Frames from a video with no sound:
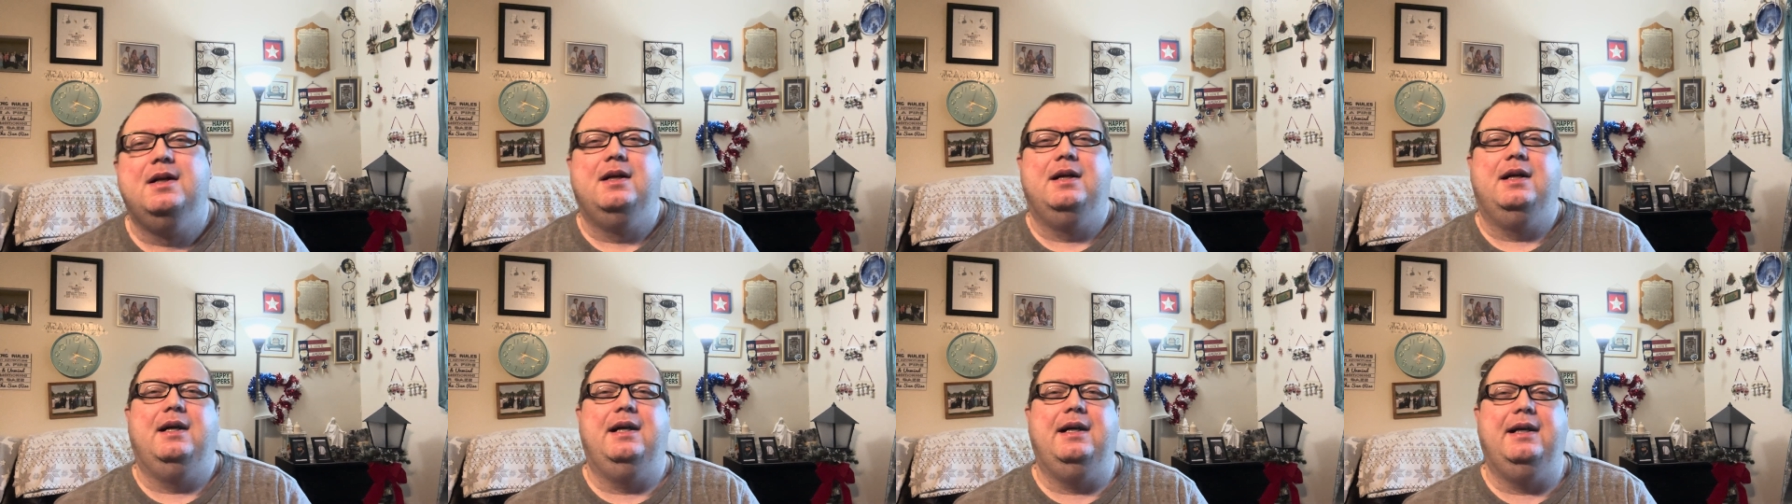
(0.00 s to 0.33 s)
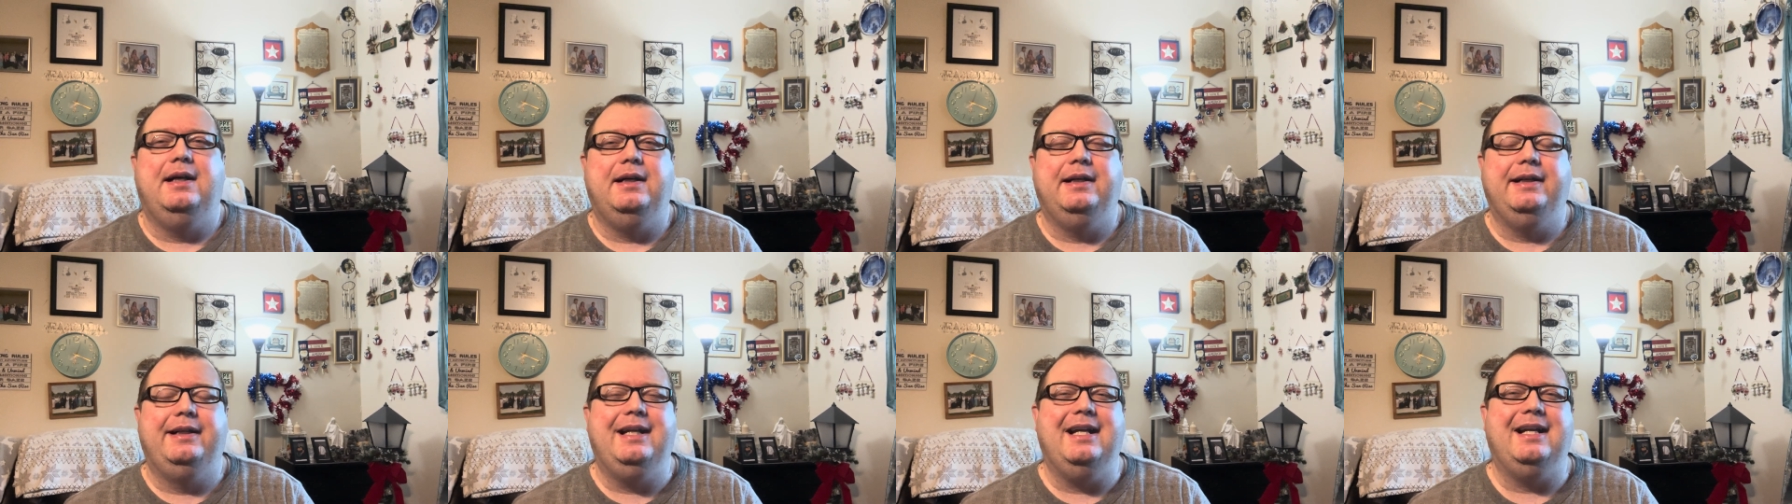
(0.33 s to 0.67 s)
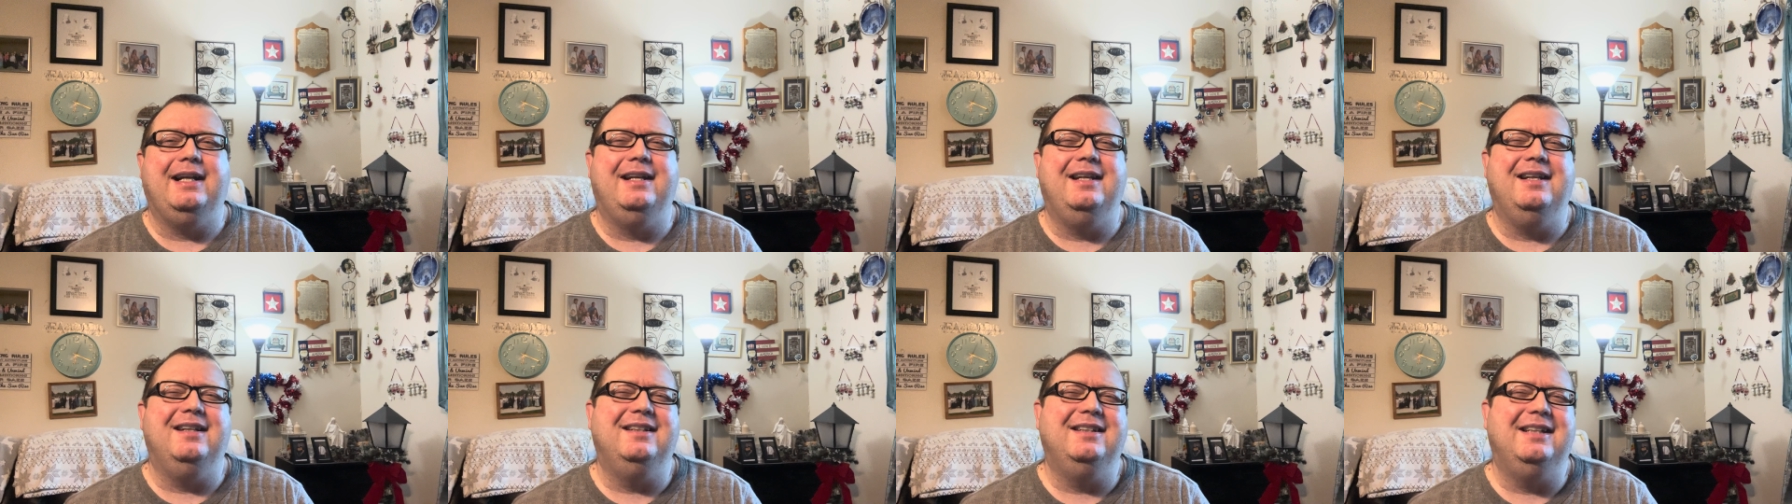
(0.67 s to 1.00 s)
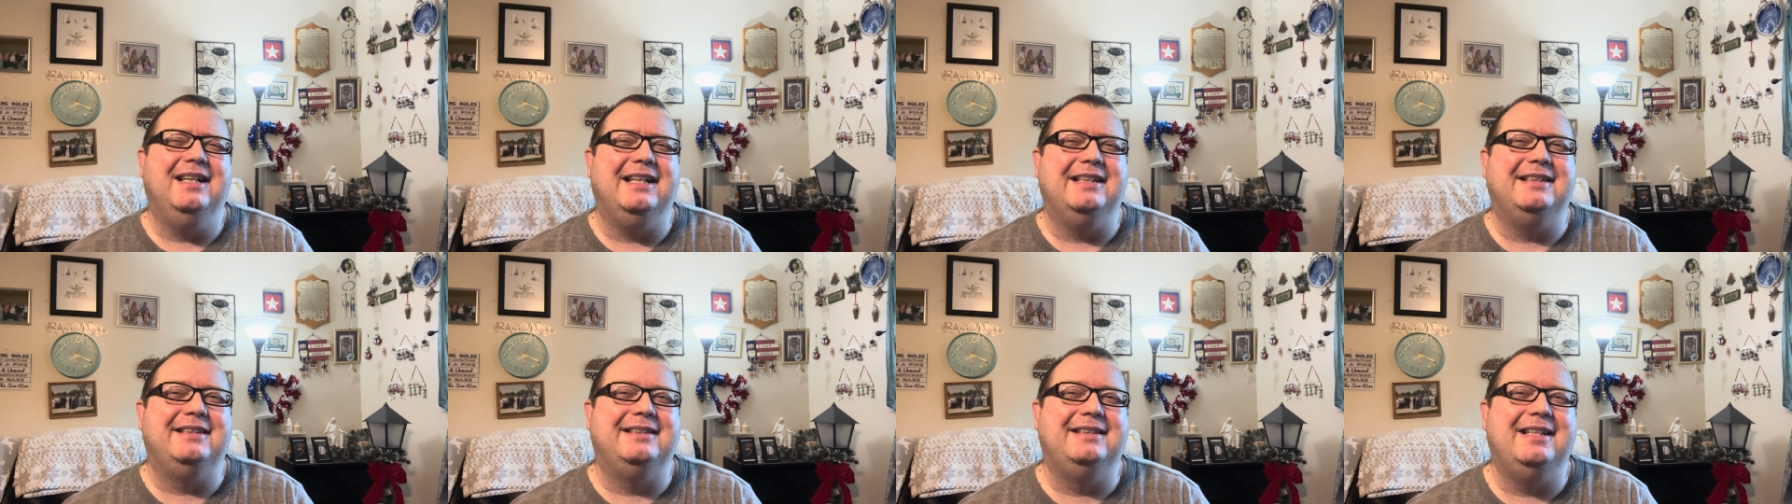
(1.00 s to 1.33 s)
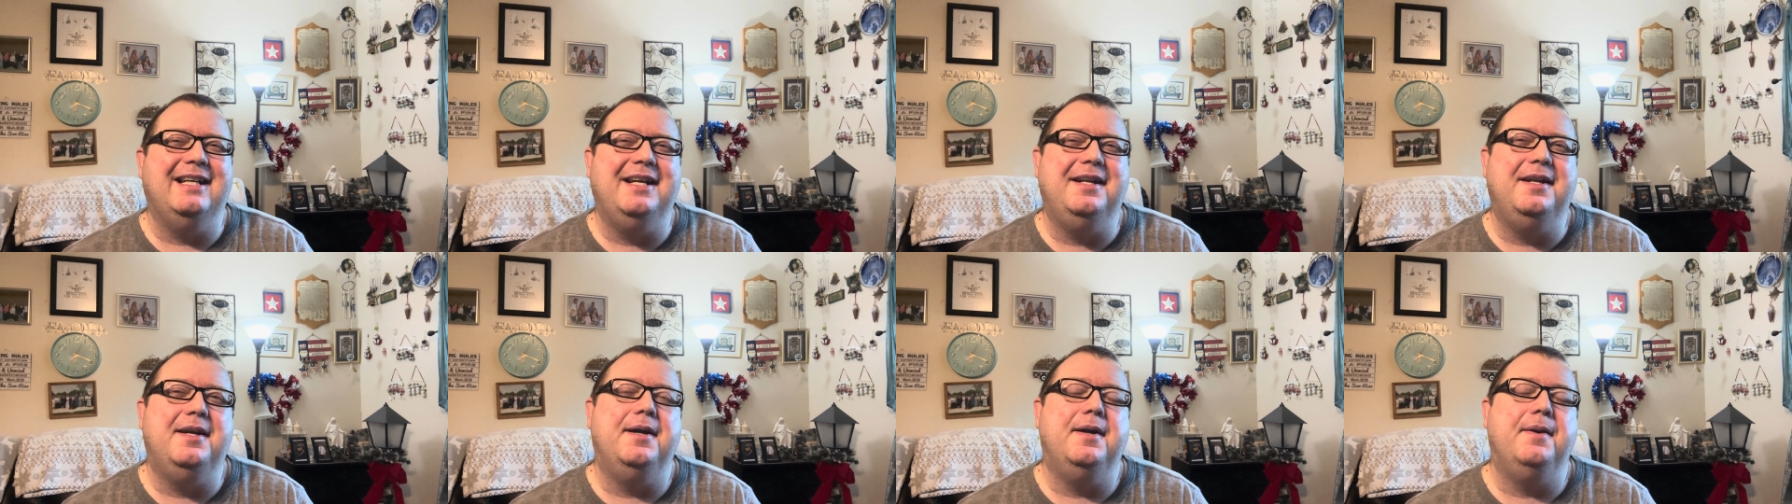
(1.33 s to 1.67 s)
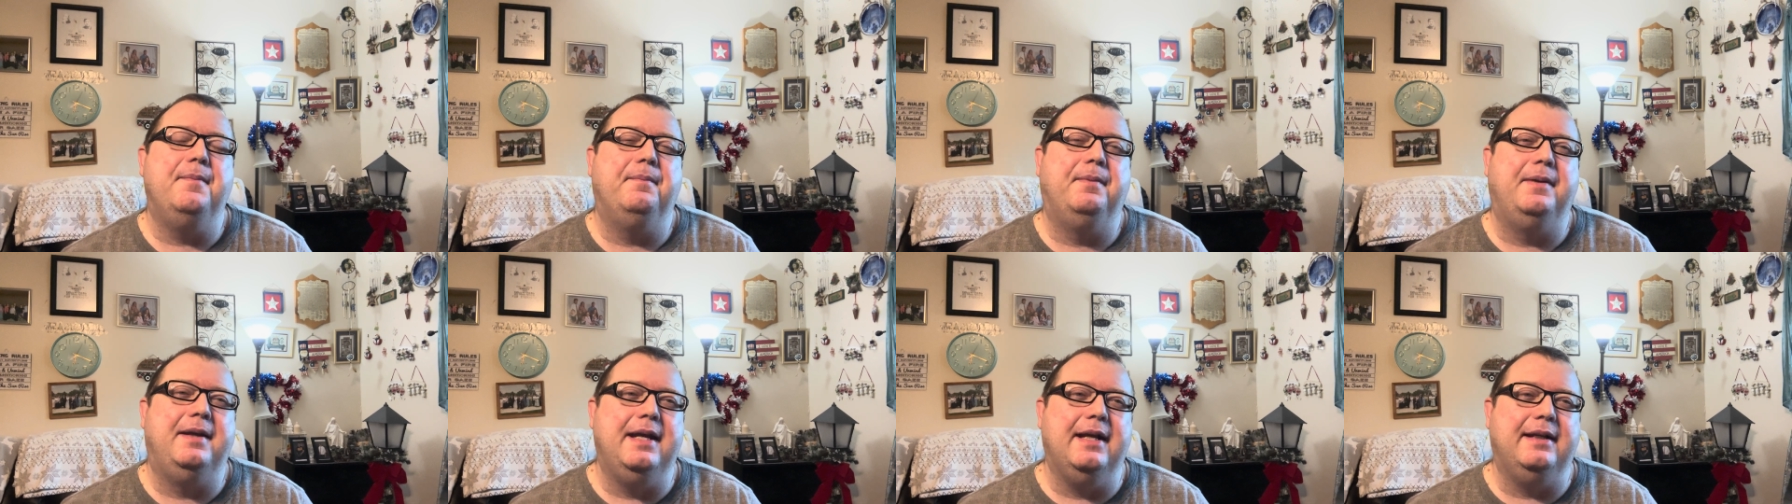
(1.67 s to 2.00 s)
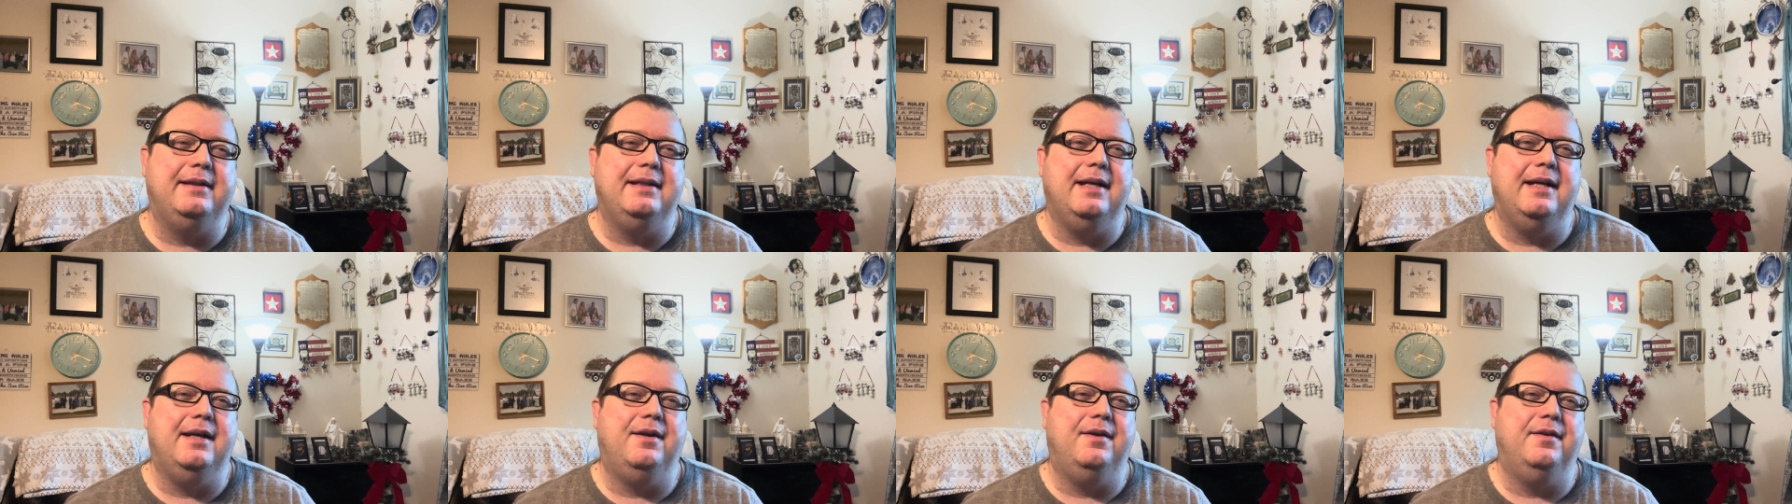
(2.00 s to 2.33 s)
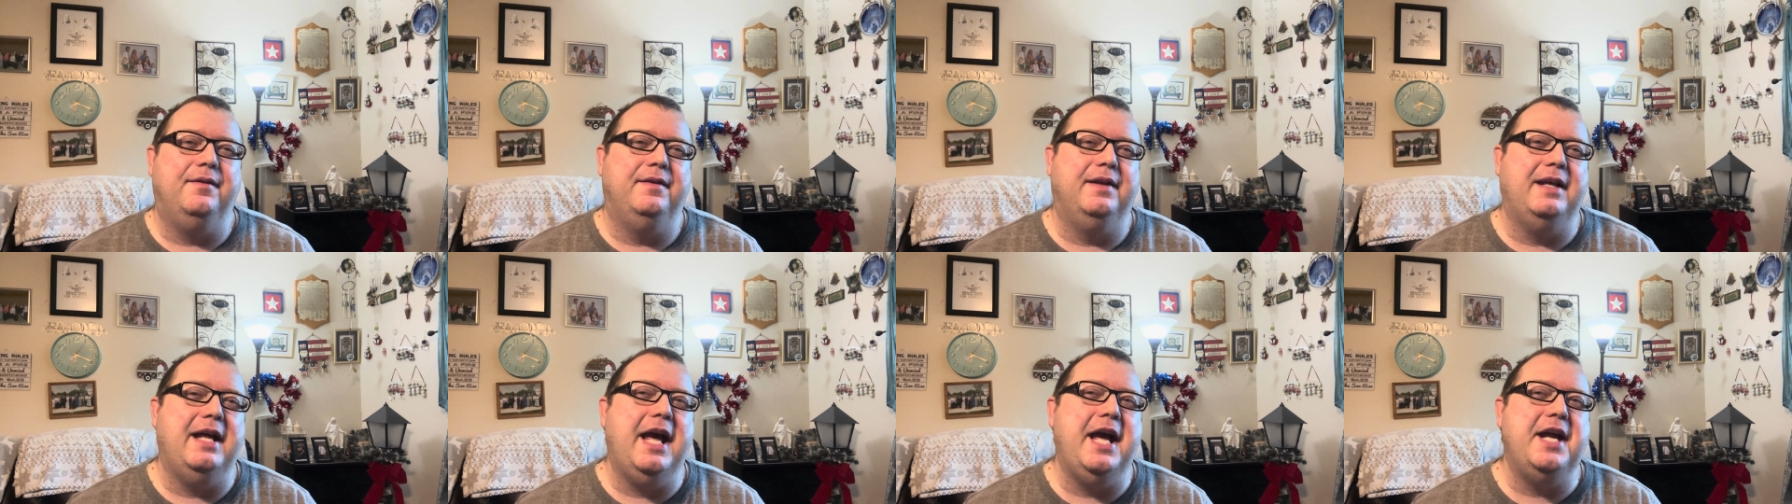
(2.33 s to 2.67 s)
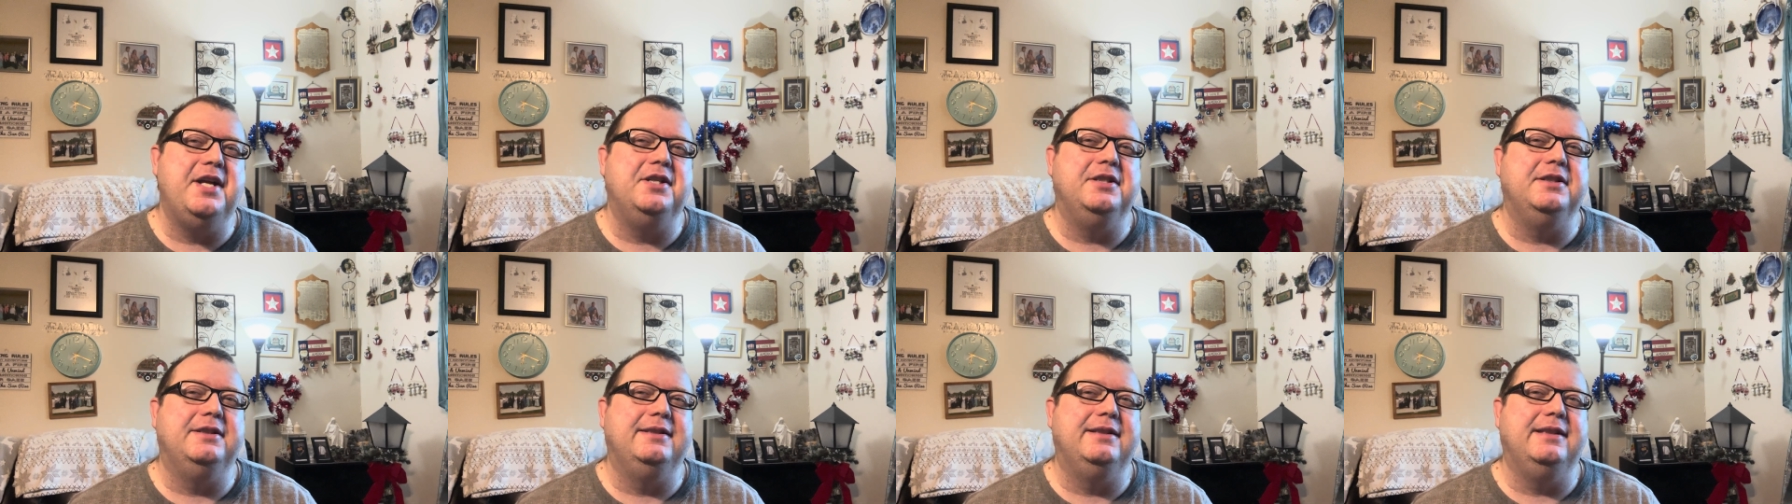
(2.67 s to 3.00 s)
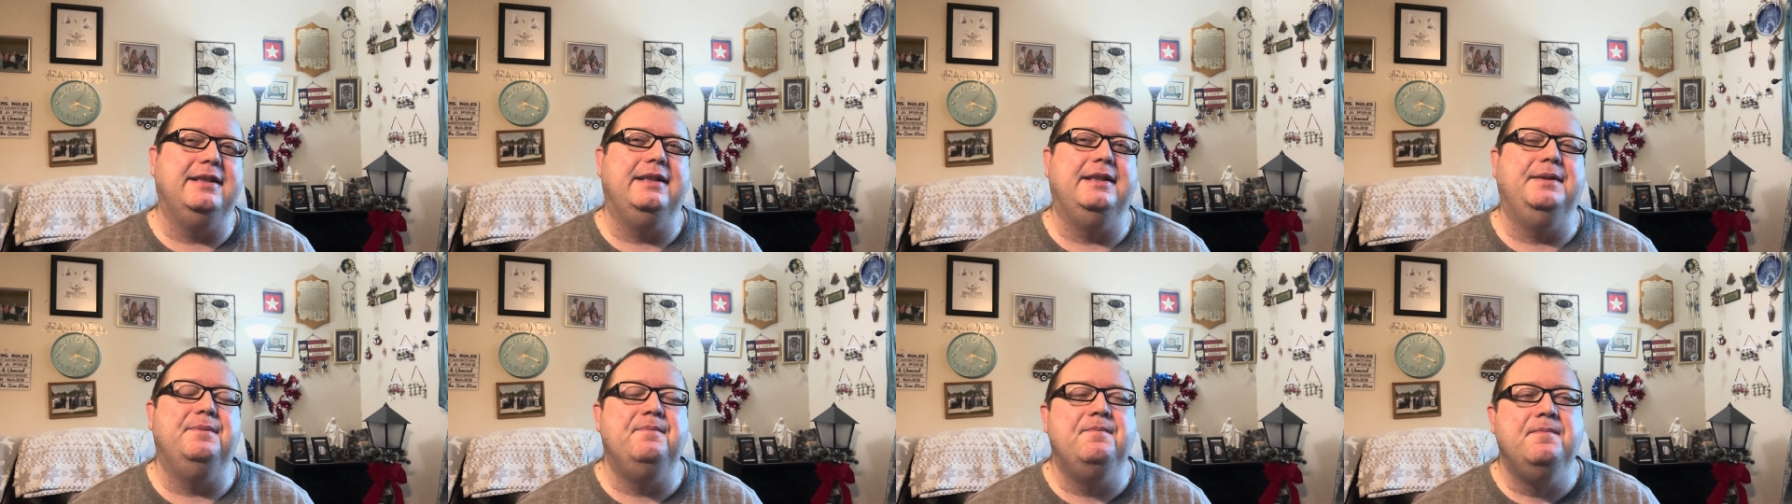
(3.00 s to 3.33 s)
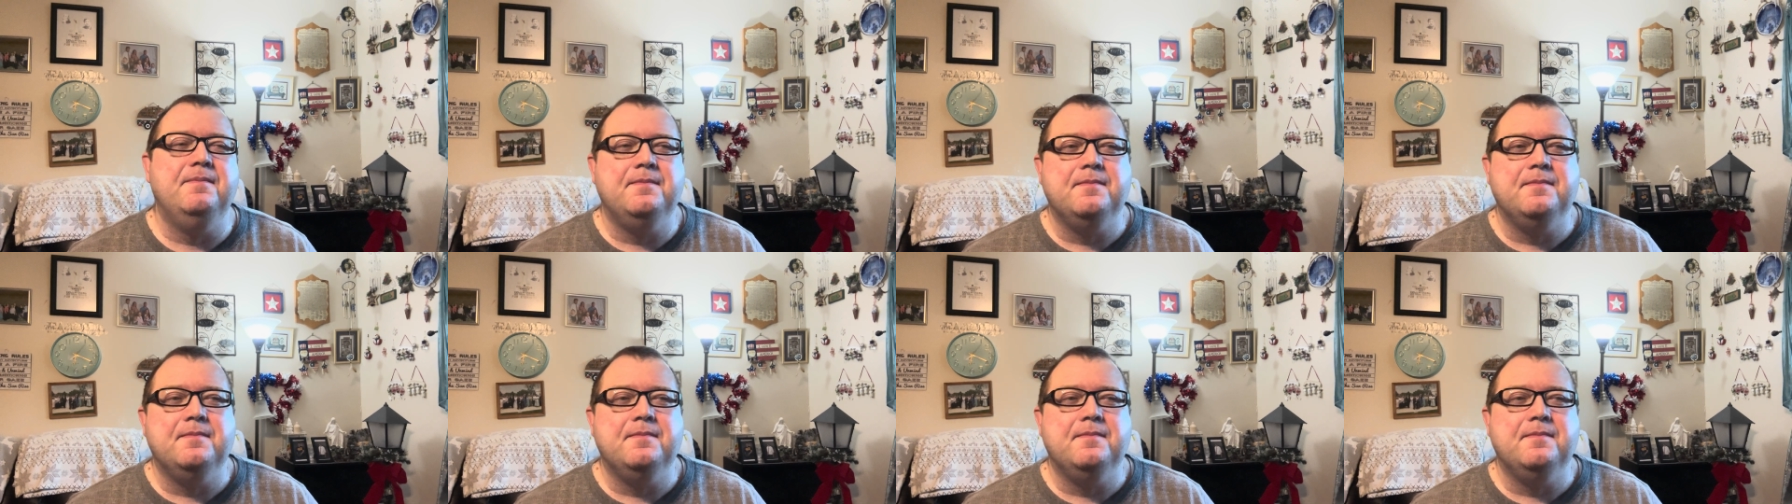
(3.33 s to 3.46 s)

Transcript: He kind of got set up, kicked out of the agency,